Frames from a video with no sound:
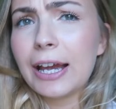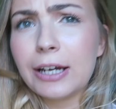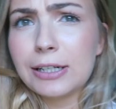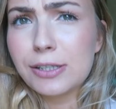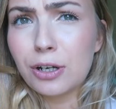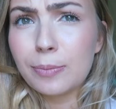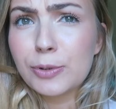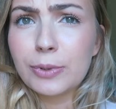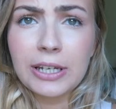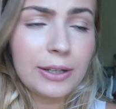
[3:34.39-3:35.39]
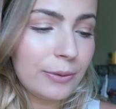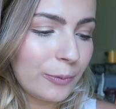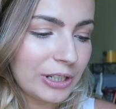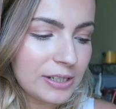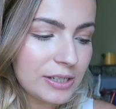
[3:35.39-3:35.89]
kind of stopped when I
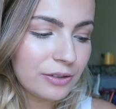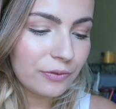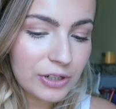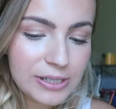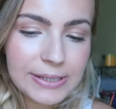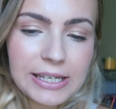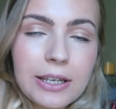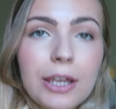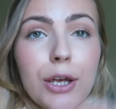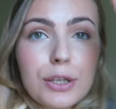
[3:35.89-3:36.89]
went into university.